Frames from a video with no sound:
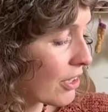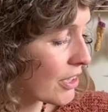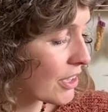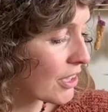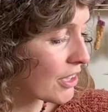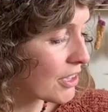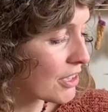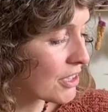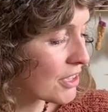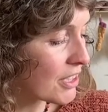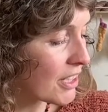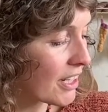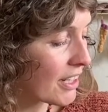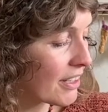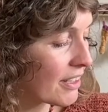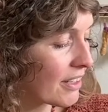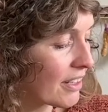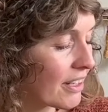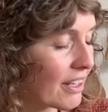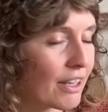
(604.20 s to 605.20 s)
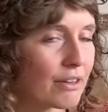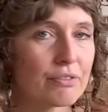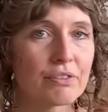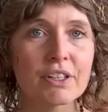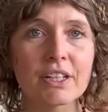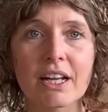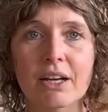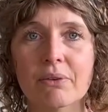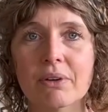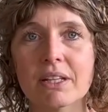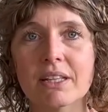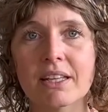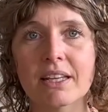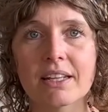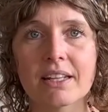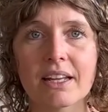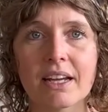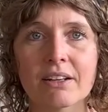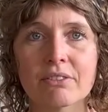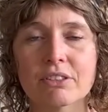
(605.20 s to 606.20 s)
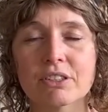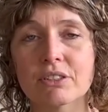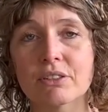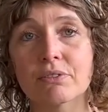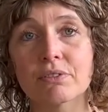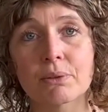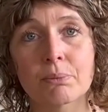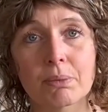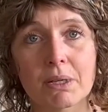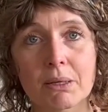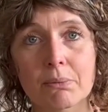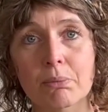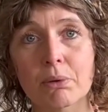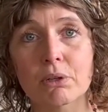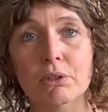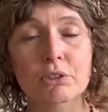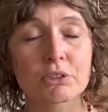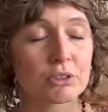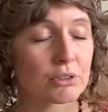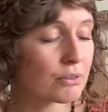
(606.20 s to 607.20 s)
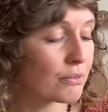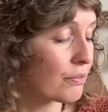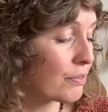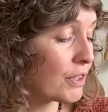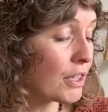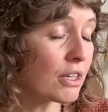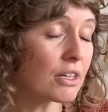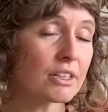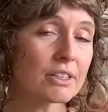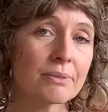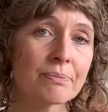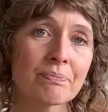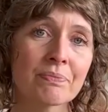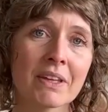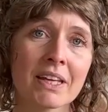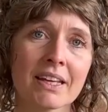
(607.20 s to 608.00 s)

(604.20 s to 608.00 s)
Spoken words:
Yarns, and every now and then I received a big box of yarn,